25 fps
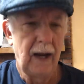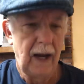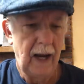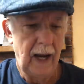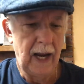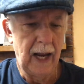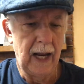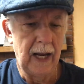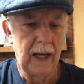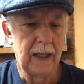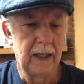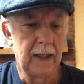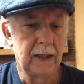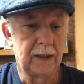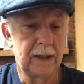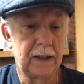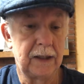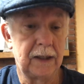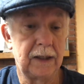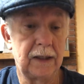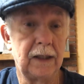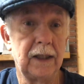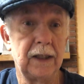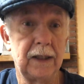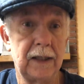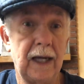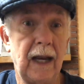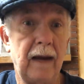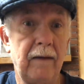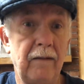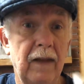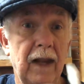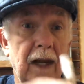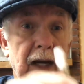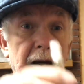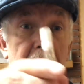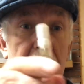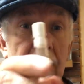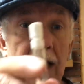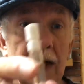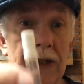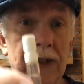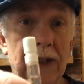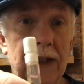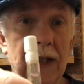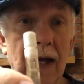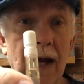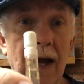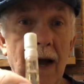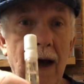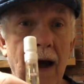and it's the same thing in this.